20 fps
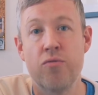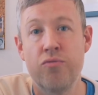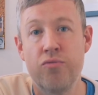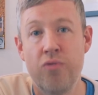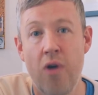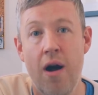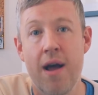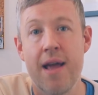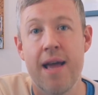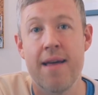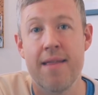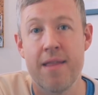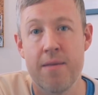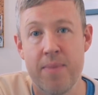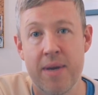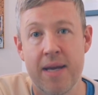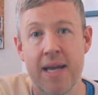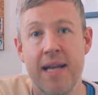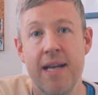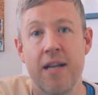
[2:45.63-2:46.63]
right at the
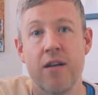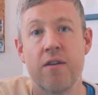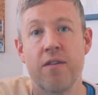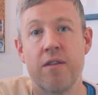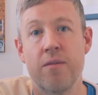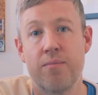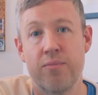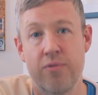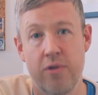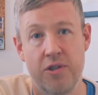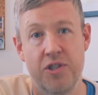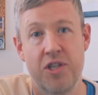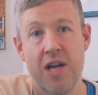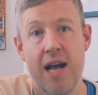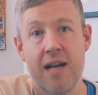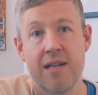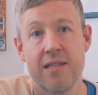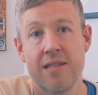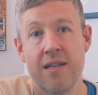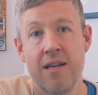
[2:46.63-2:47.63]
beginning of the
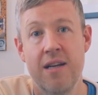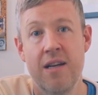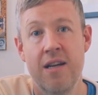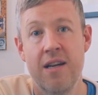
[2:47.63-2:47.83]
project.